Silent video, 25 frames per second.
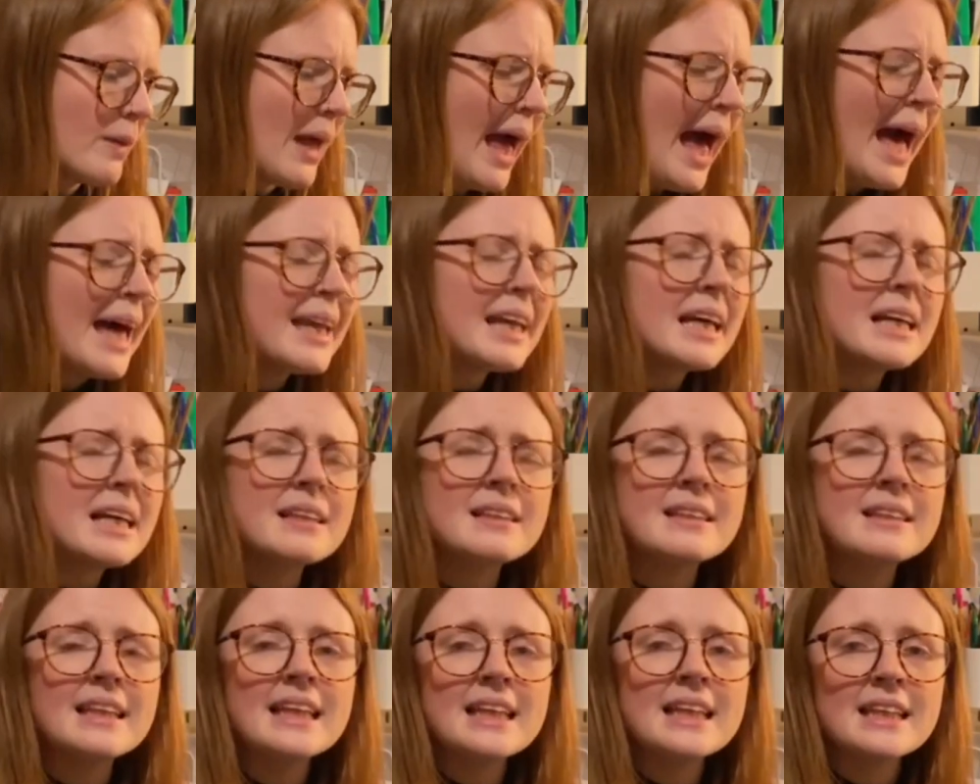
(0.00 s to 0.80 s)
And I
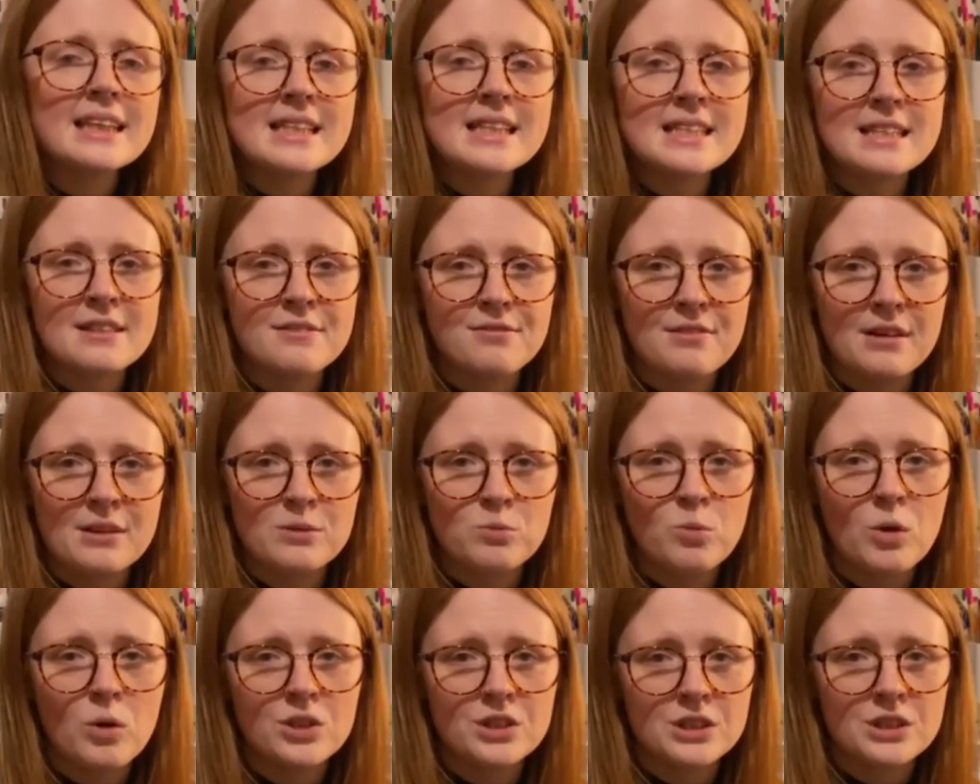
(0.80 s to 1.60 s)
think that if I'd
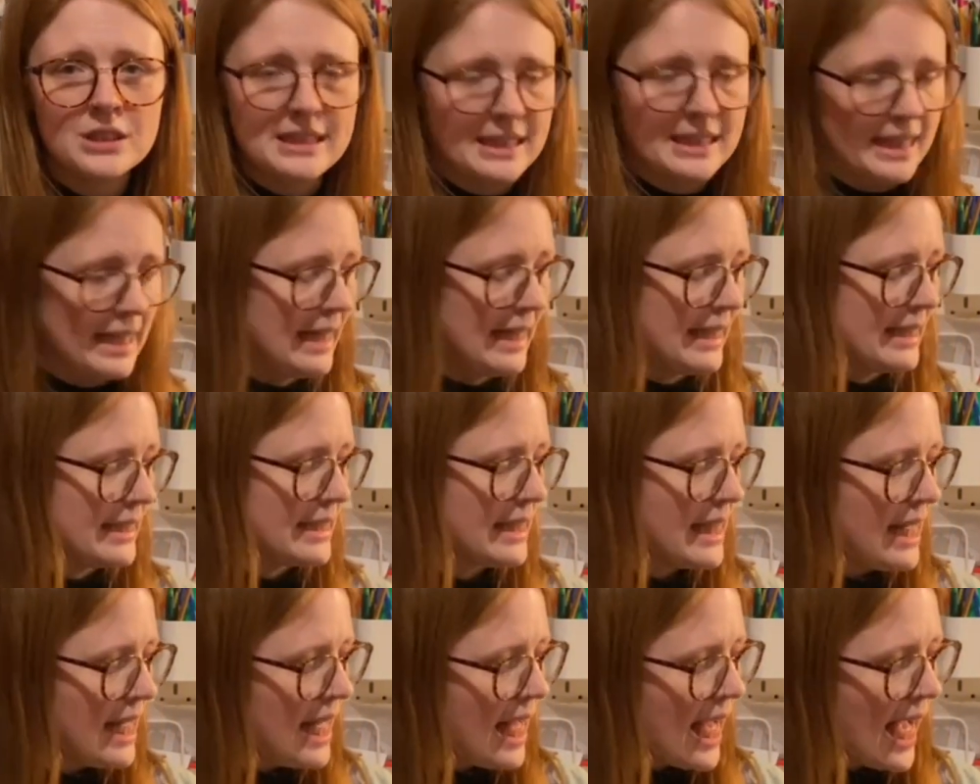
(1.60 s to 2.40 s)
wanted,
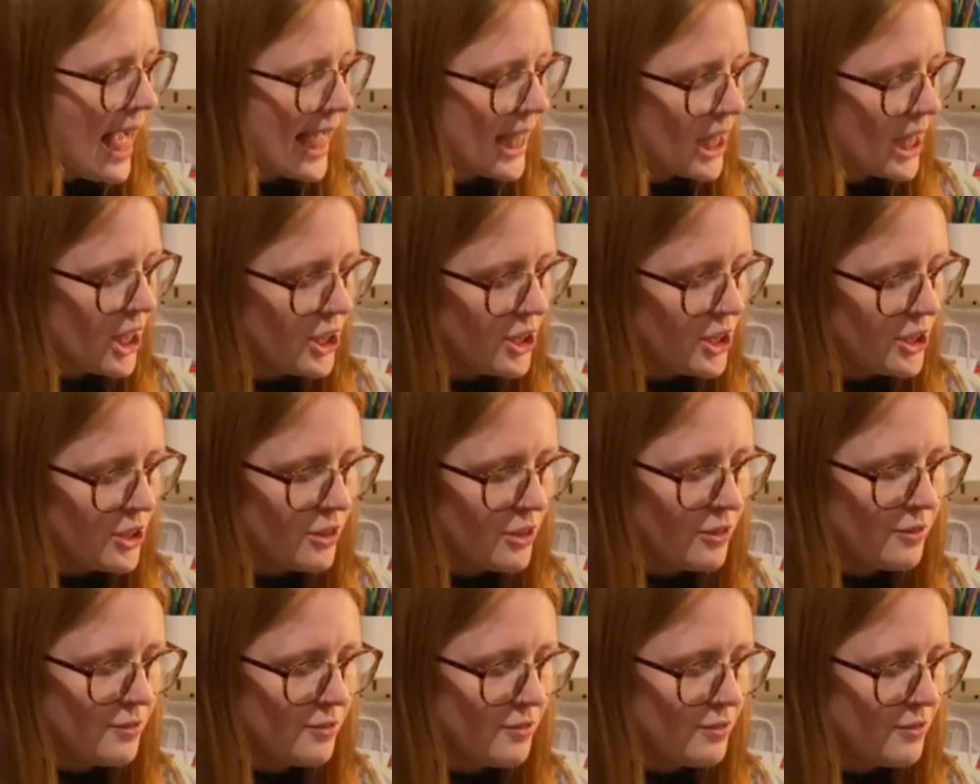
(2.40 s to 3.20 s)
I could
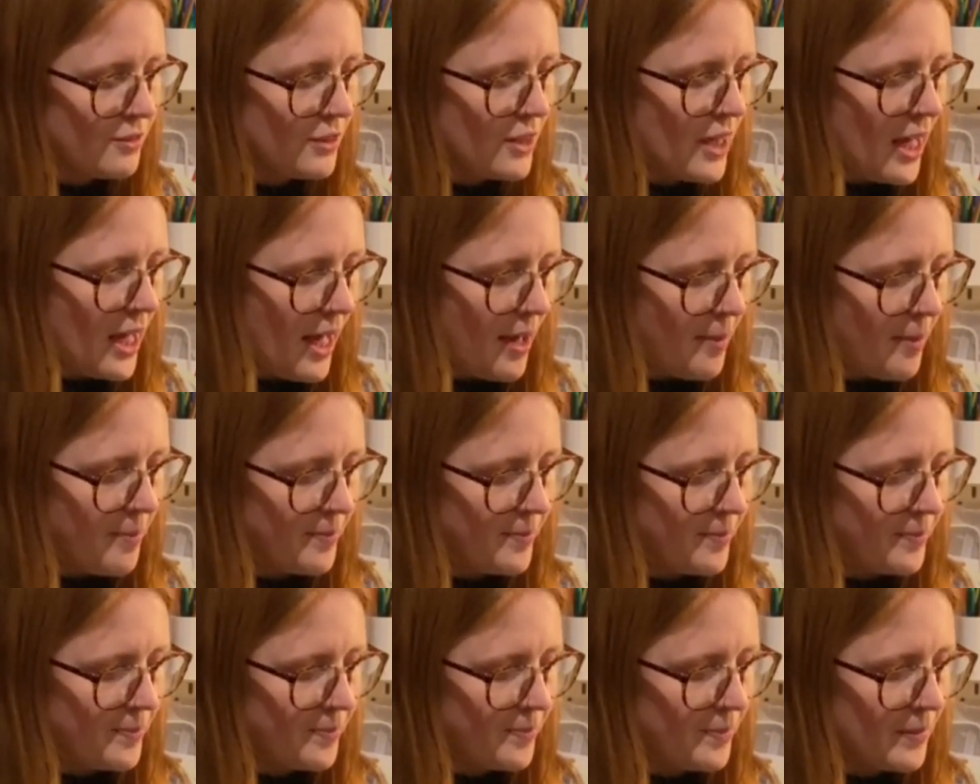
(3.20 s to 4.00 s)
have
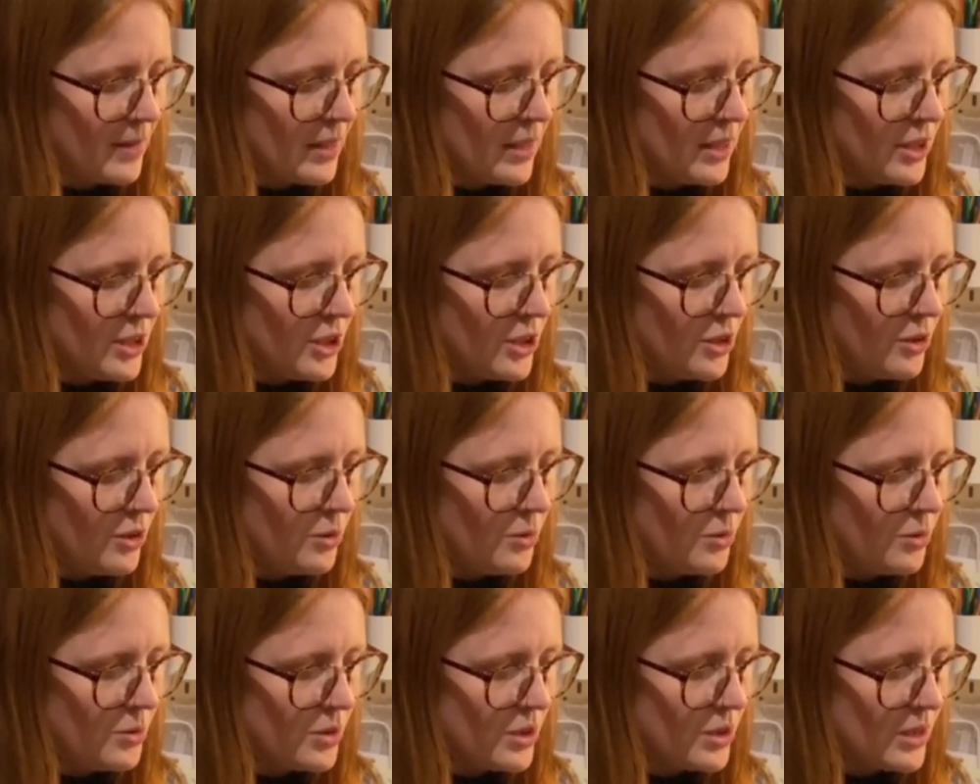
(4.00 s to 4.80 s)

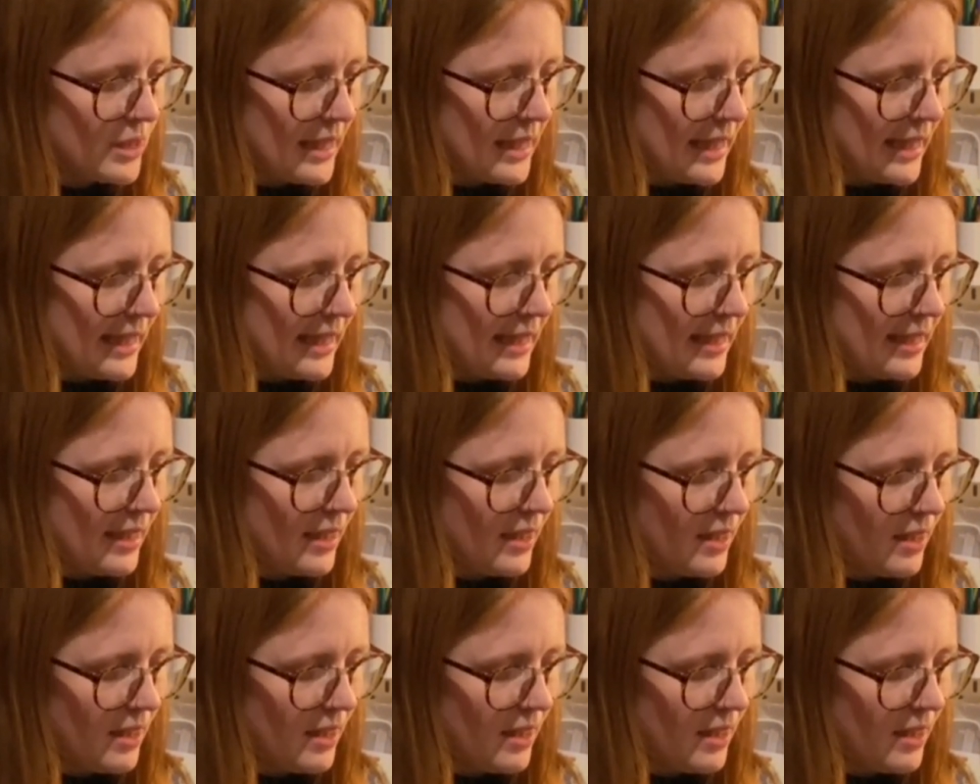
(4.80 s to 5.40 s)
used the